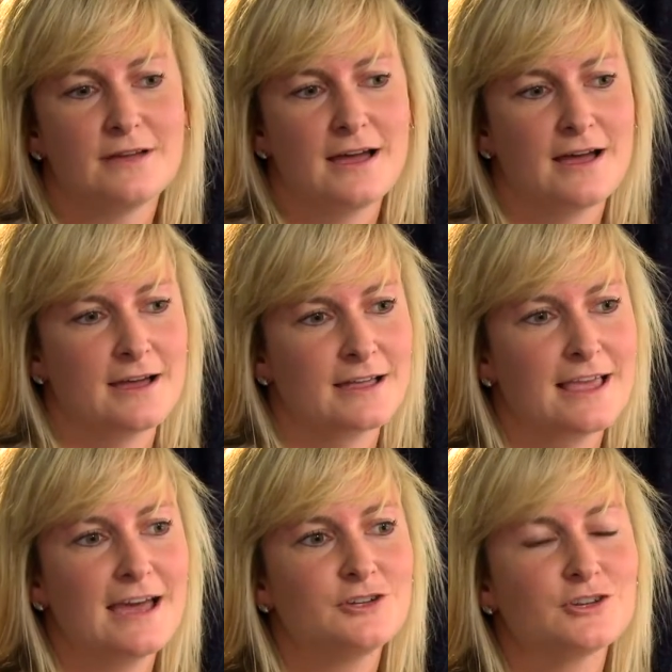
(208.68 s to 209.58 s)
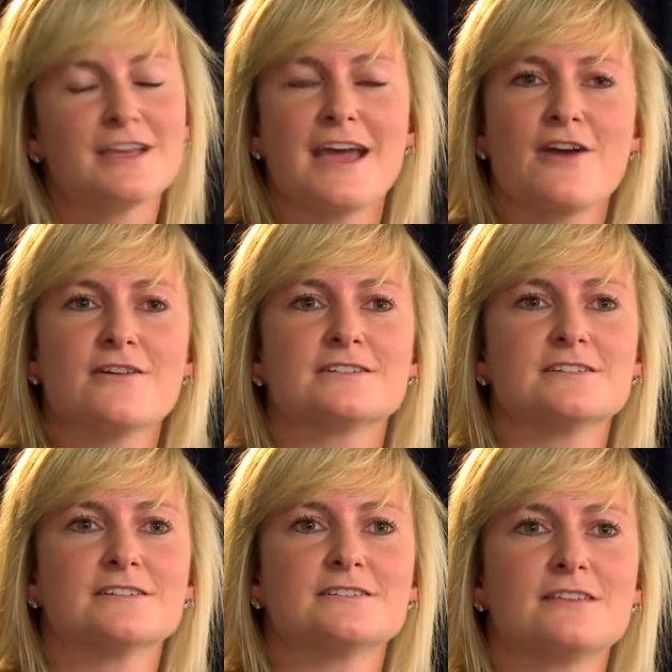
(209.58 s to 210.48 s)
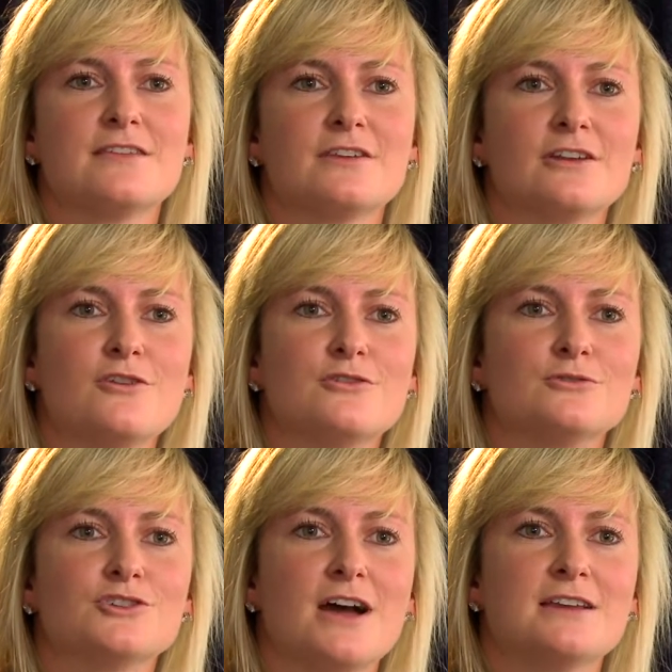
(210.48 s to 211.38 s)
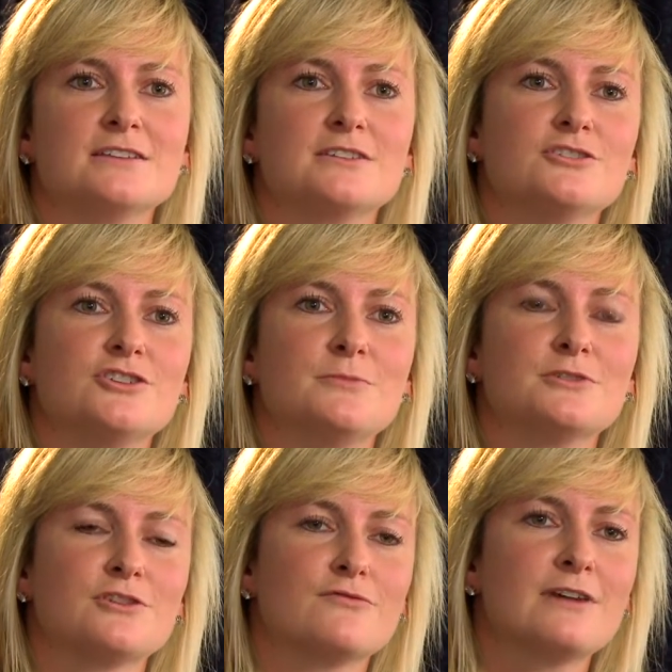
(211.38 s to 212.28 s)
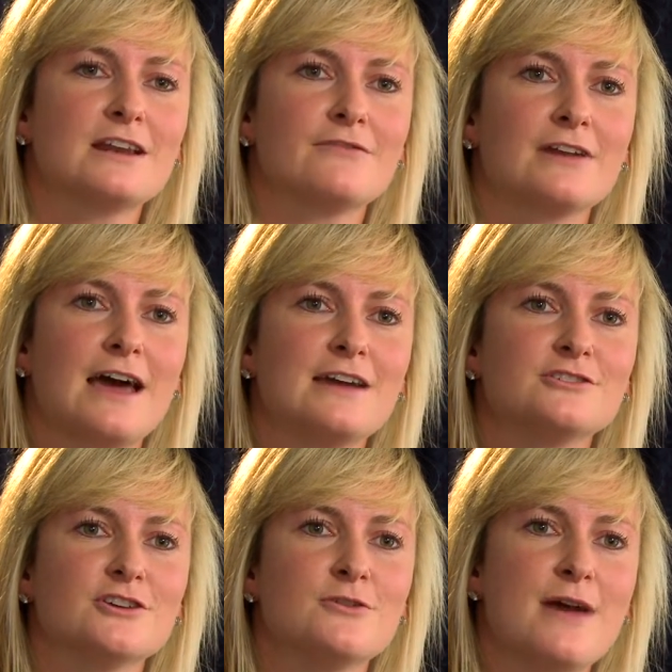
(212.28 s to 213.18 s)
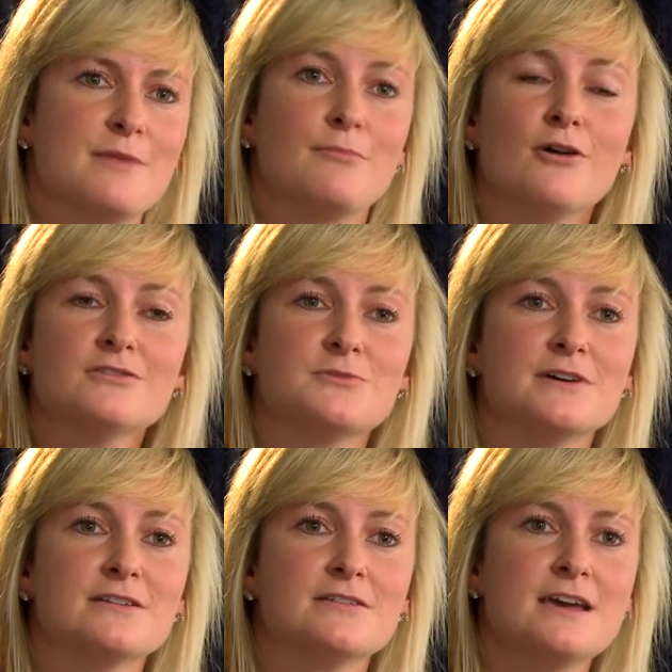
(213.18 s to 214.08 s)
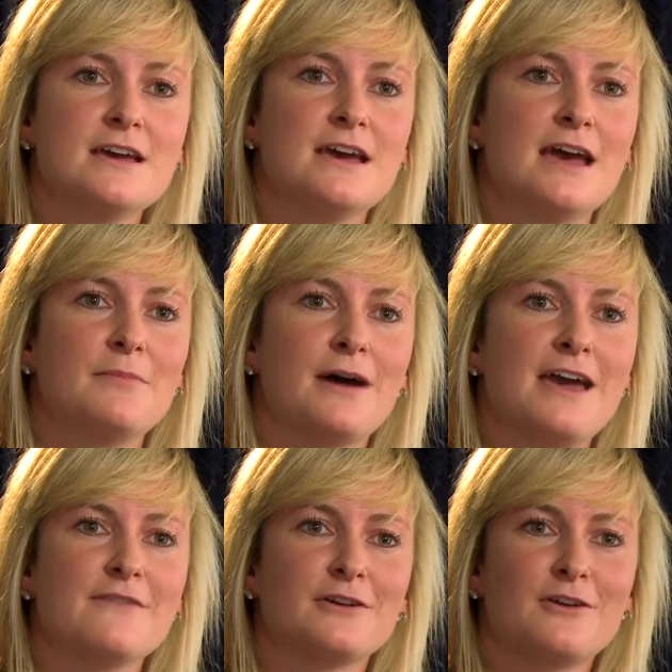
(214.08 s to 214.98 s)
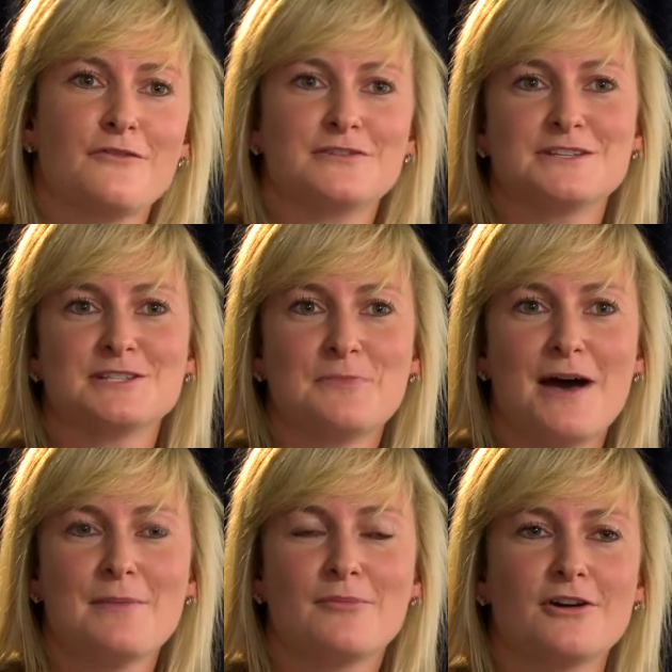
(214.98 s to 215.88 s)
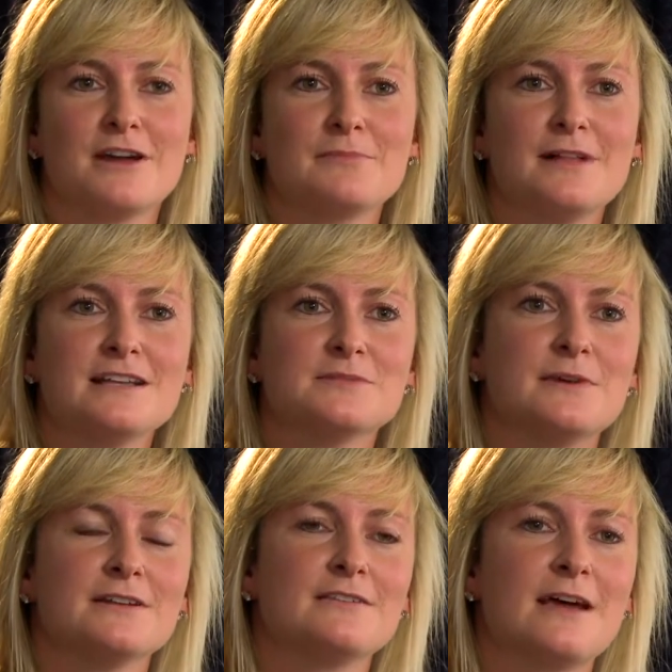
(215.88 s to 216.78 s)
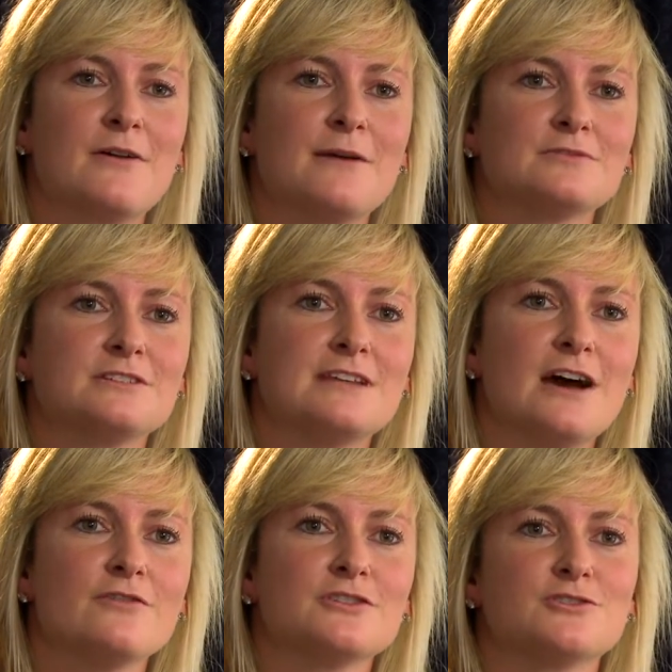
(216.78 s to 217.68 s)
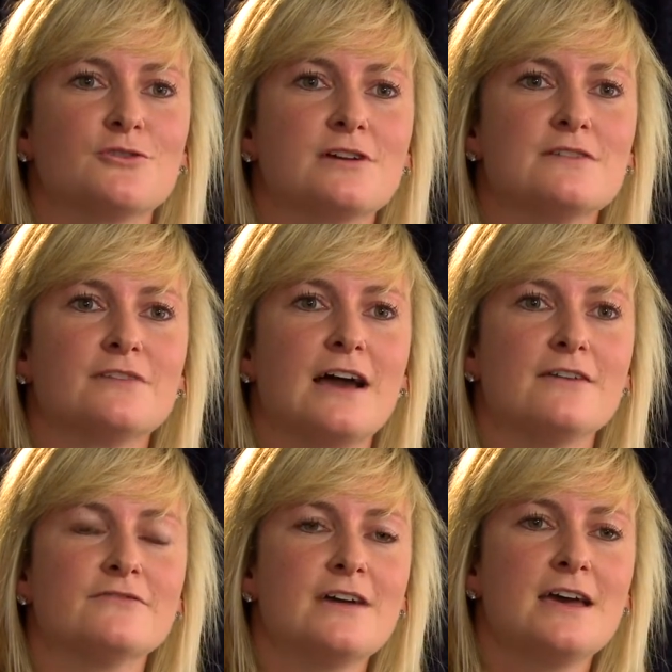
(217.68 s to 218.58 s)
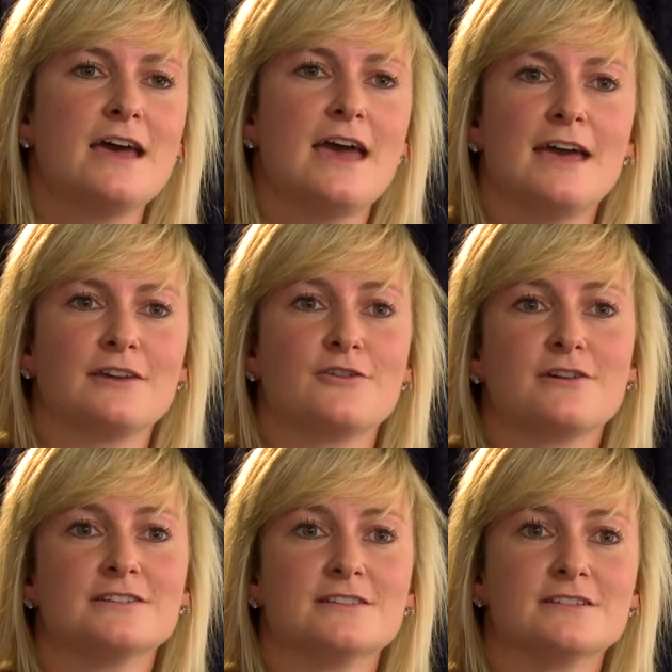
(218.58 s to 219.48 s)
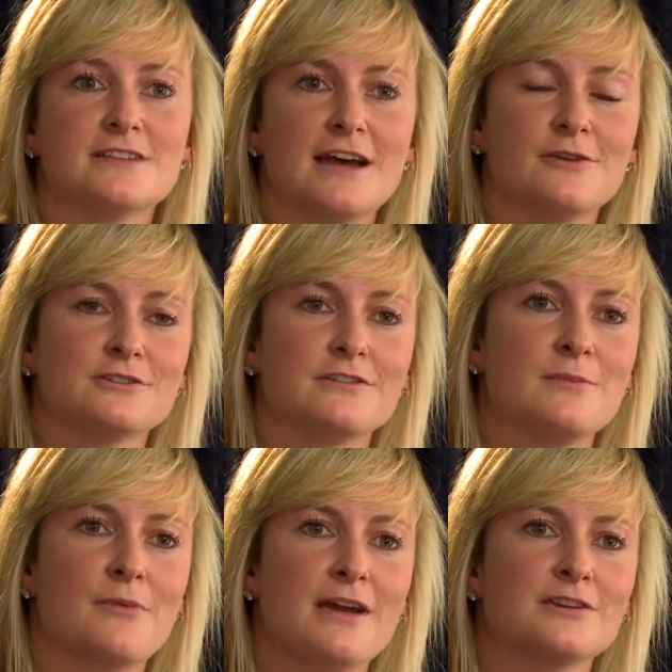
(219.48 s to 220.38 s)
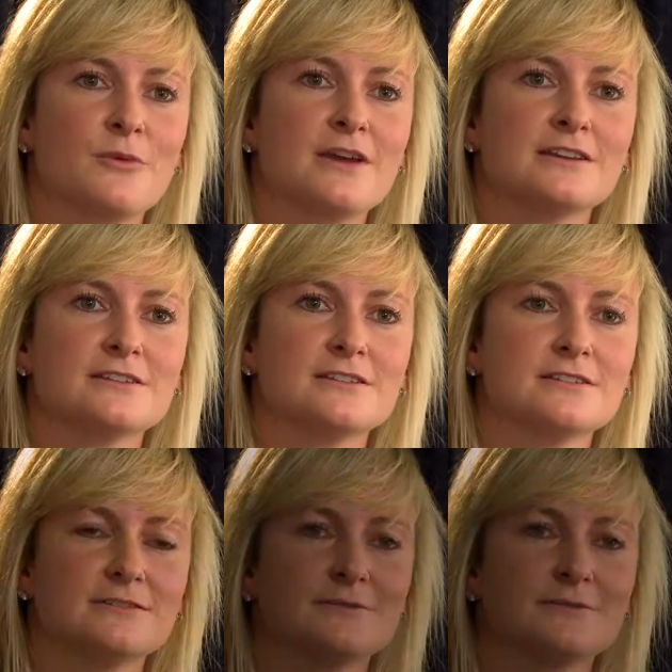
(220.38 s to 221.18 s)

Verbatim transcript: uh, engaging characters that the local Chinese consumers could really relate to and bond with. And by having obviously smart product placement, they were able to tell the story of love and increase their sales and their brand awareness.